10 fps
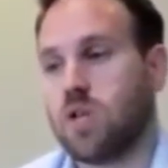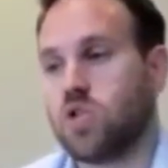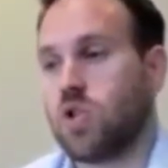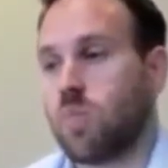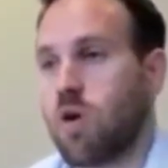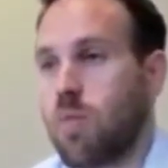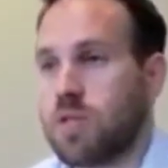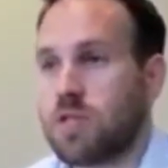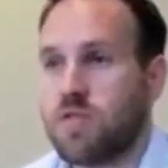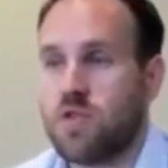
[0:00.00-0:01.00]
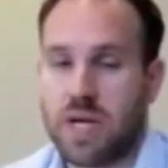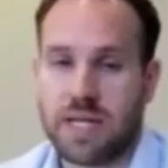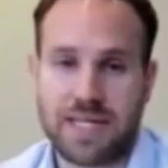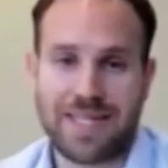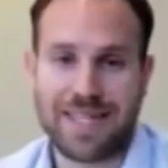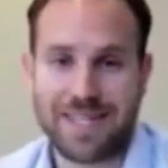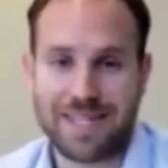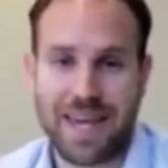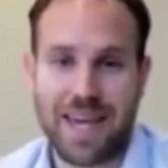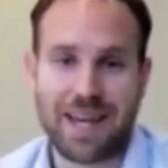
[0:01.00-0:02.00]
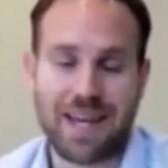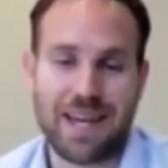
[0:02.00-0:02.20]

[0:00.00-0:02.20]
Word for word: So the purpose of doing a CT scan